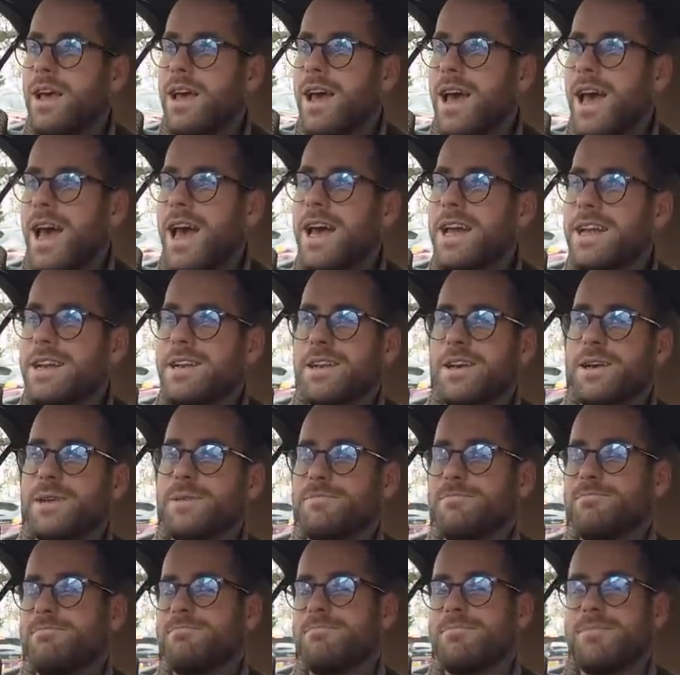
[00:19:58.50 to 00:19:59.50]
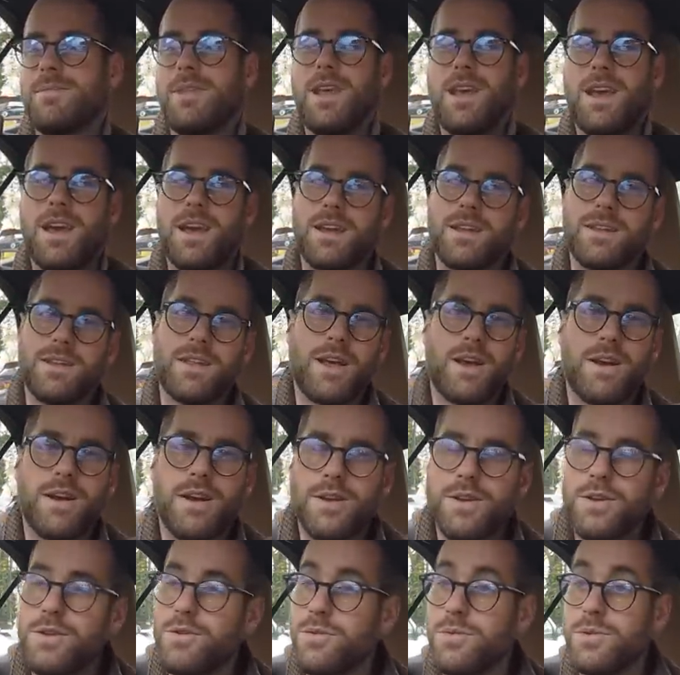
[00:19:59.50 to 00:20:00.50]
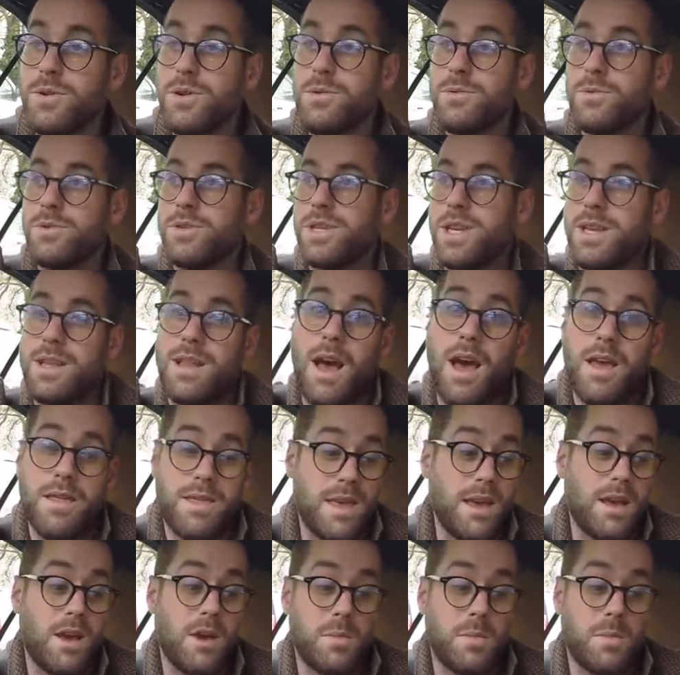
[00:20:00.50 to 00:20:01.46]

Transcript: and um, yeah, uh, you'll, you'll see that. I think I'll